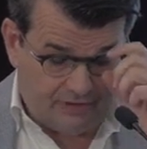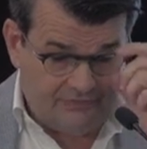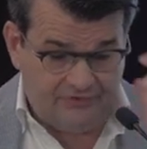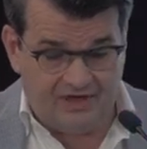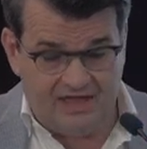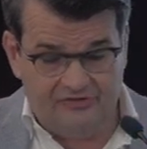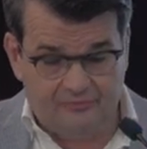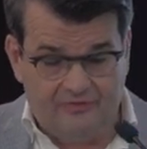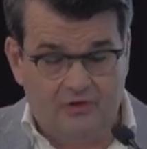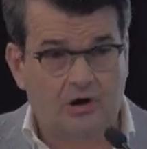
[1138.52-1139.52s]
In the days
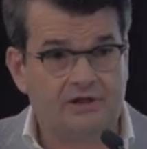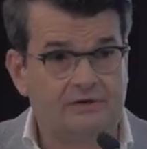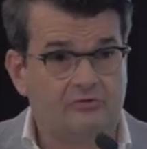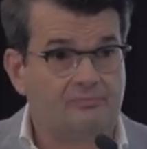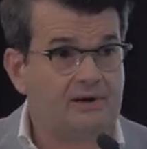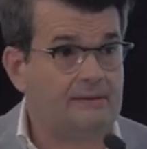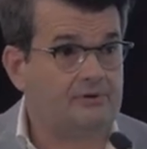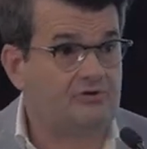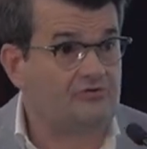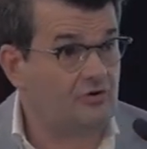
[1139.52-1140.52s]
when the idea of
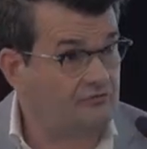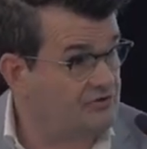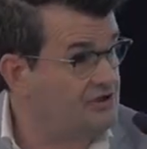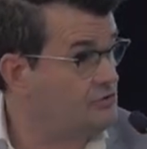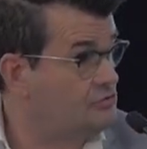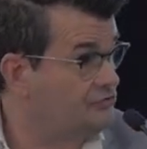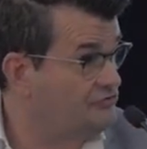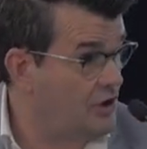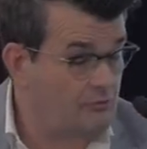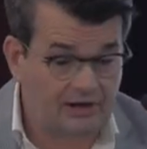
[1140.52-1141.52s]
parliamentary sovereignty caused
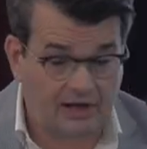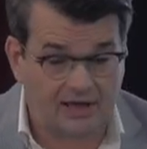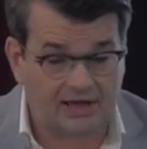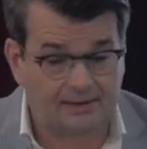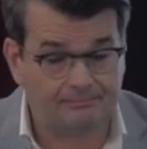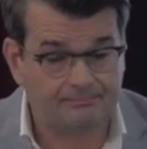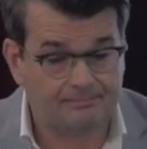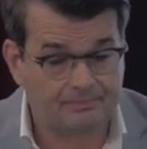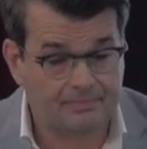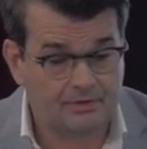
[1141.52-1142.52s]
no real alarm,
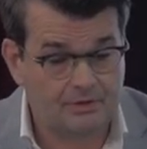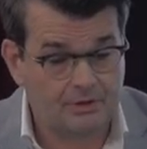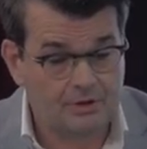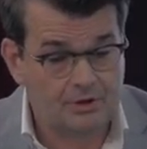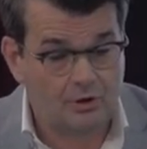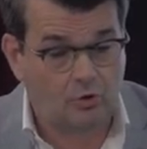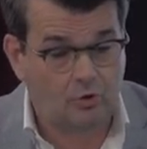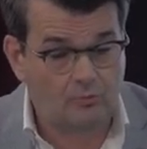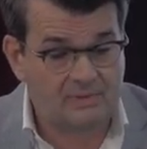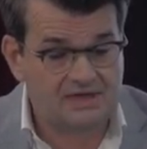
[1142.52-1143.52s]

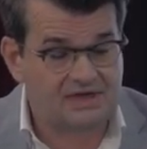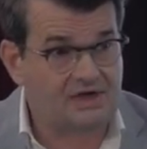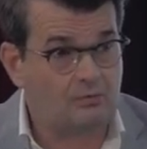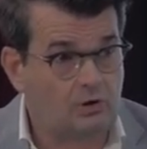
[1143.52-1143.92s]
lawmaking